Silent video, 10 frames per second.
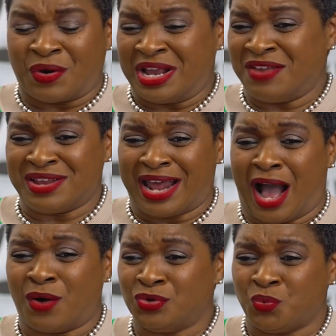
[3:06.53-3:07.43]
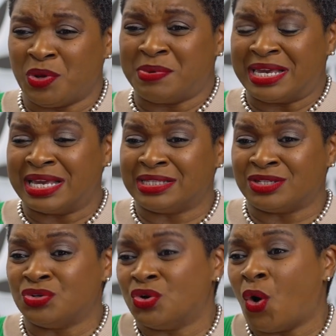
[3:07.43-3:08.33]
even how do we begin
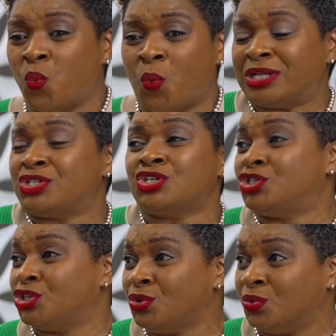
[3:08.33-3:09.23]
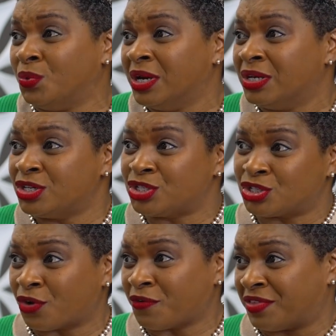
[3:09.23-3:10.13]
to know what to do to serve